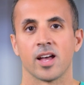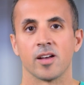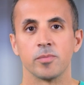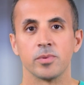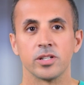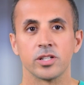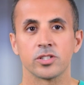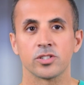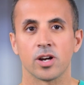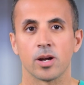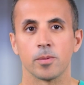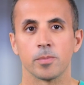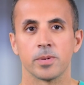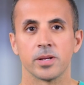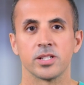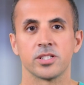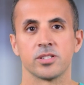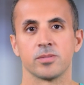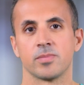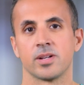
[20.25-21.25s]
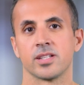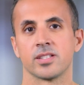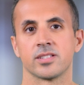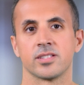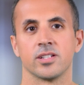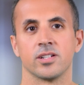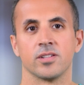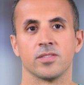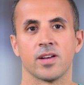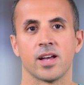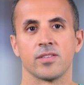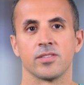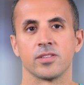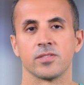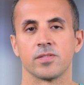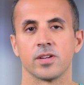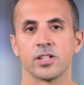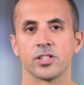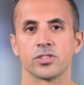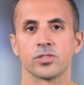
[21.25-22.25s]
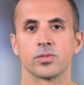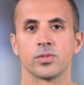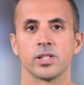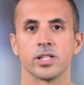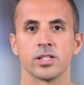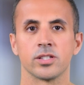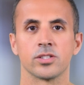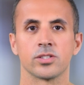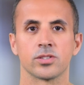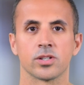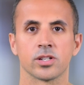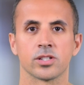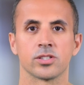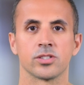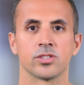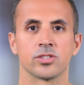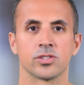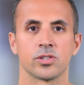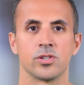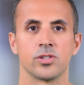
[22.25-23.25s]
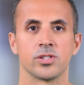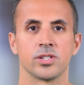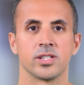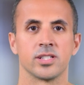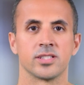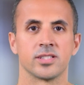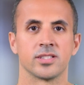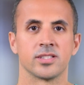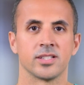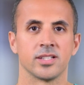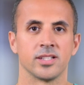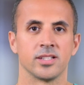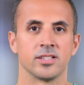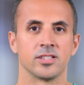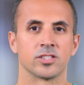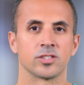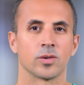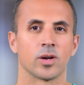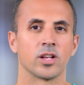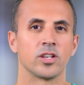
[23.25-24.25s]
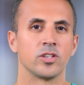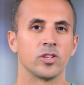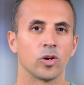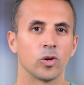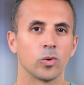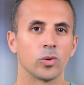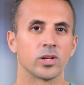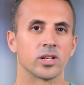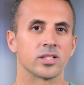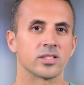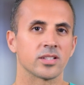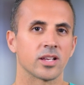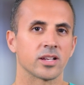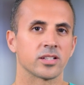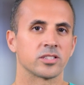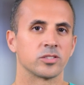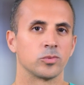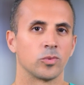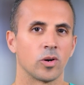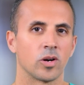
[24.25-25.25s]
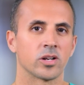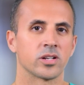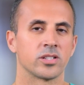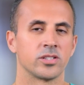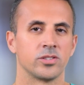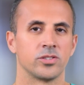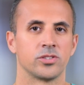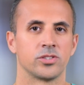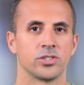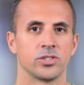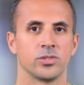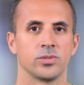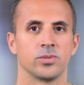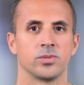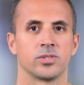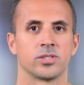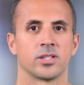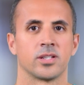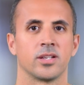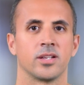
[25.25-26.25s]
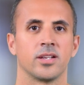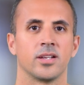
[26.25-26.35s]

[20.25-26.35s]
I've been a trauma patient myself, having facial reconstruction surgery as a teen, so I know what it's like to walk in your shoes.